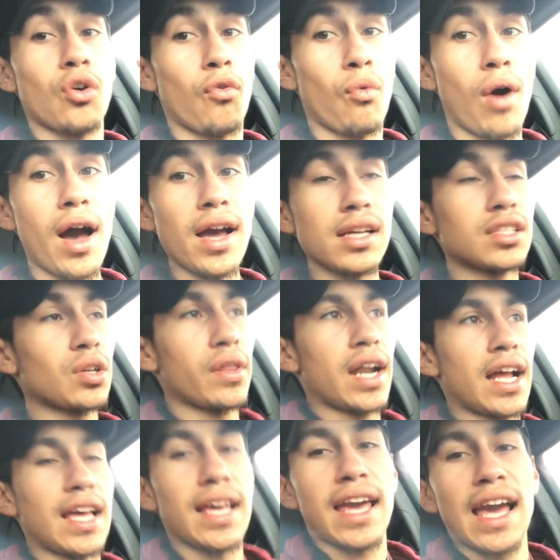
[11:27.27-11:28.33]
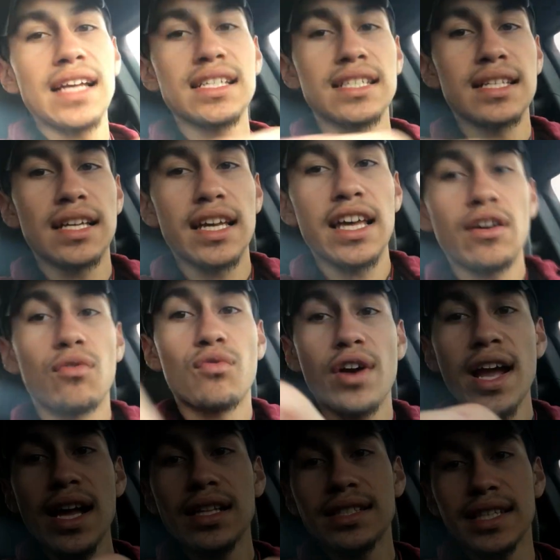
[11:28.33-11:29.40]
Why? So that in case it
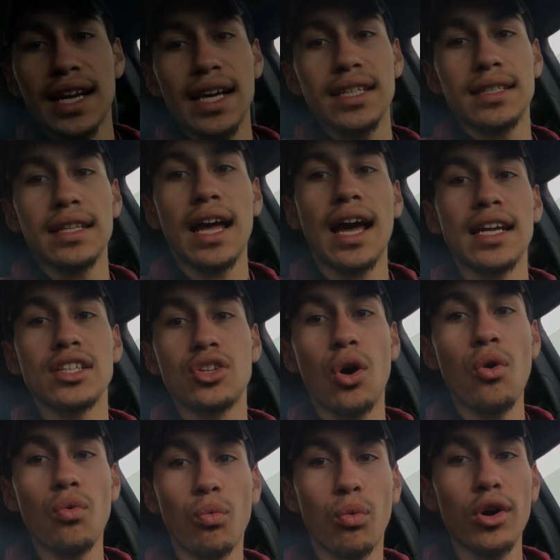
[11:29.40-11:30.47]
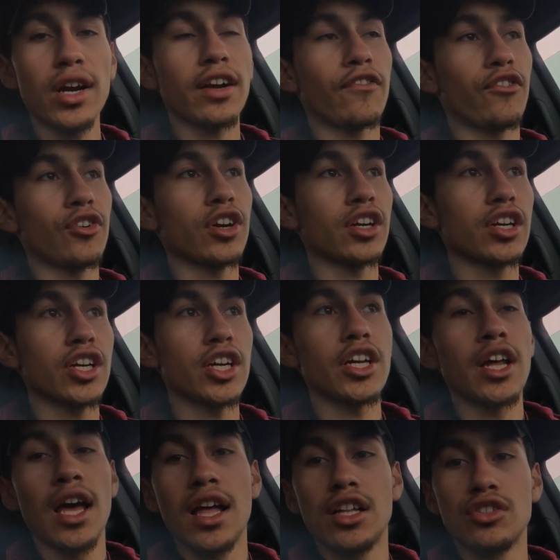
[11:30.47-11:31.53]
rains and I don't work for a
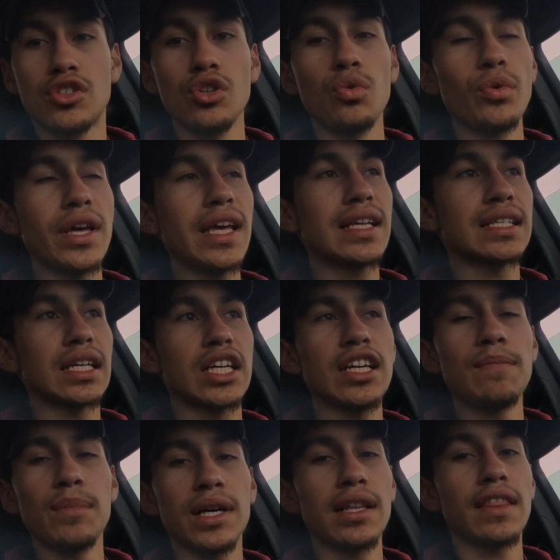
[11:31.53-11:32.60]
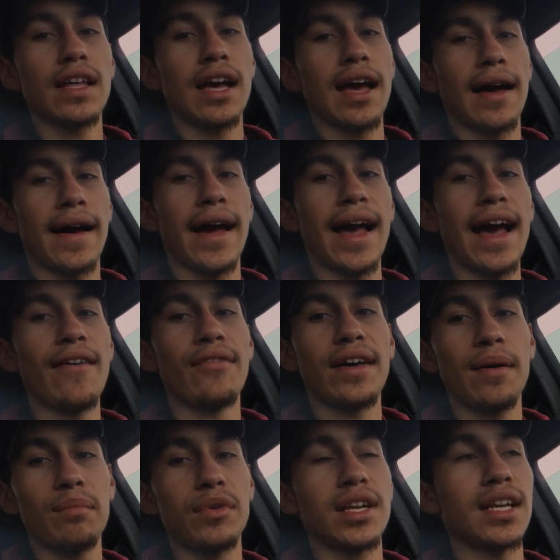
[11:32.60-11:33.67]
good 2 weeks, a good month, I have
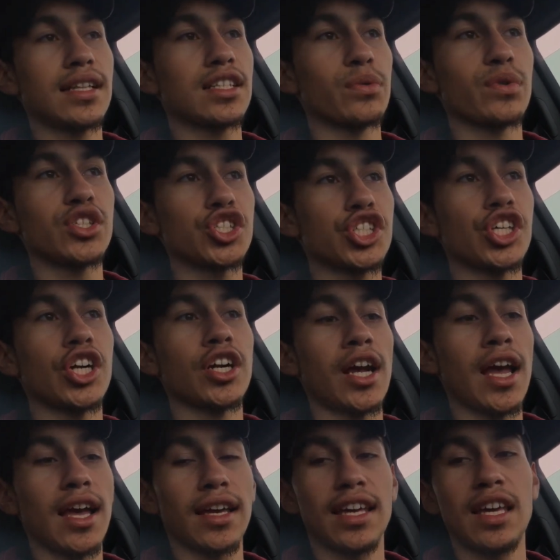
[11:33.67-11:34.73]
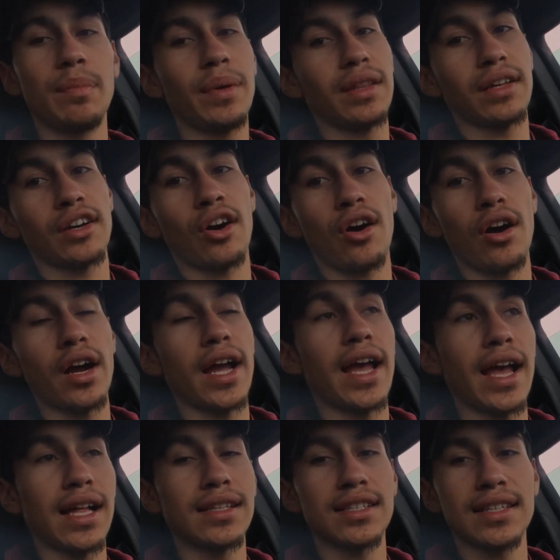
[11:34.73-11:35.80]
that money to ensure keeping the car.
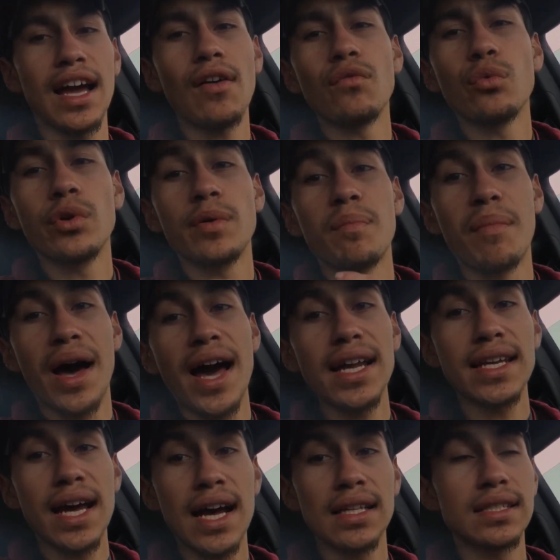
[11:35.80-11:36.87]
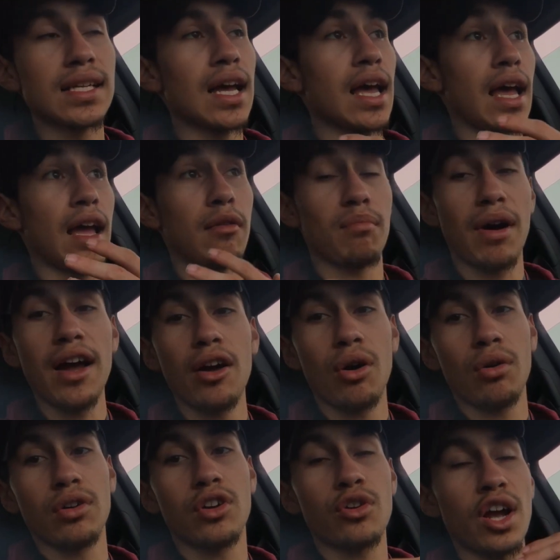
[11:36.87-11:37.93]
And to not ruin my dad's and my
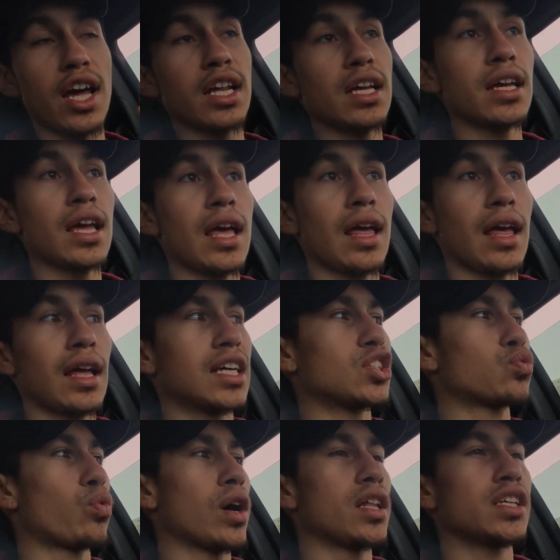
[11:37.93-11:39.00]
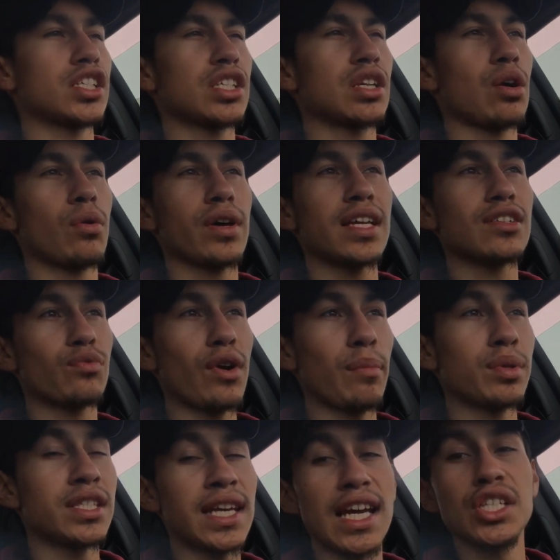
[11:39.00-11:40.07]
own credit, as well as, you know, his
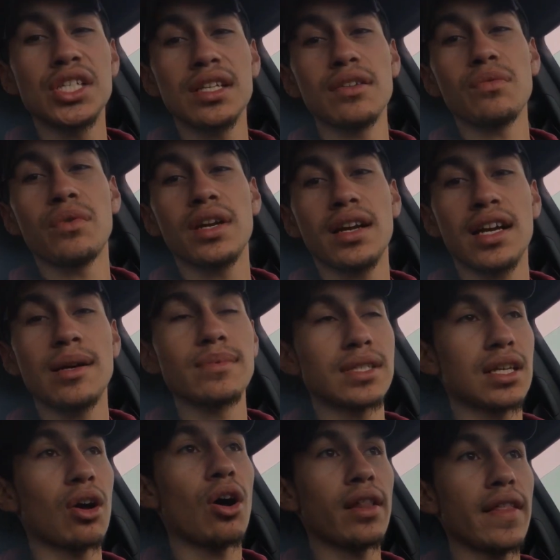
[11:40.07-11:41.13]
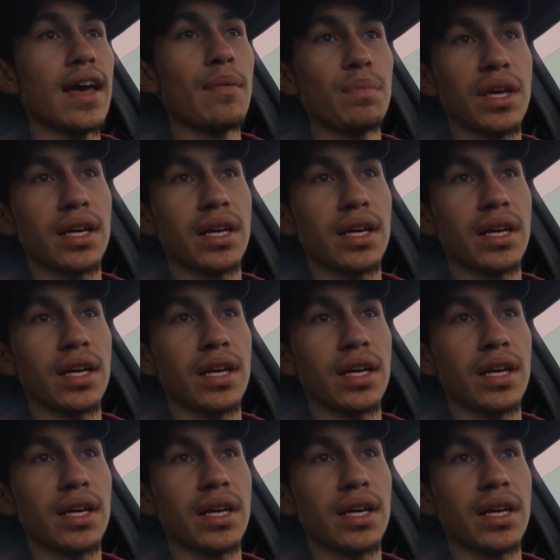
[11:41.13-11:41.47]
reputation when it comes to all that.